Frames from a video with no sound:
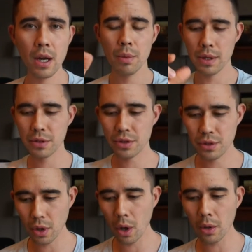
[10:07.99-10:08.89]
We are
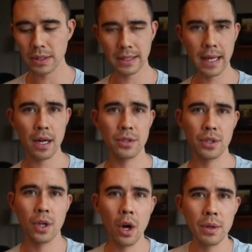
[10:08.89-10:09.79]
so scared
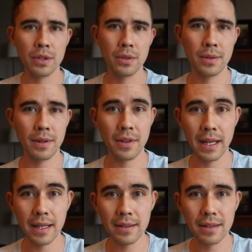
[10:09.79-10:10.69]
to go into the
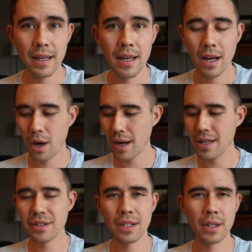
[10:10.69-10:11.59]
things, our
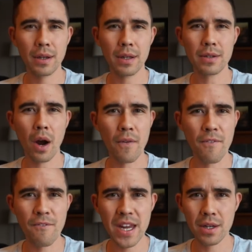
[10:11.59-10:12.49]
insecurities,
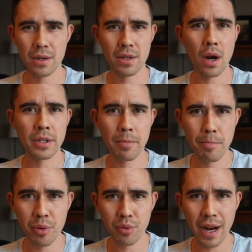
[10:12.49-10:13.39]
our fears, our
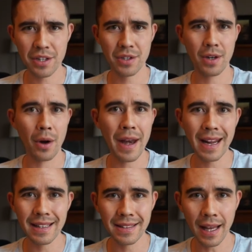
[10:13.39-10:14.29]
depression, our
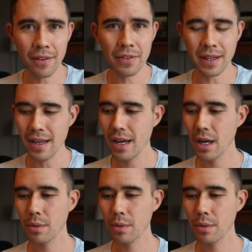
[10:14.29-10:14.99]
negativity.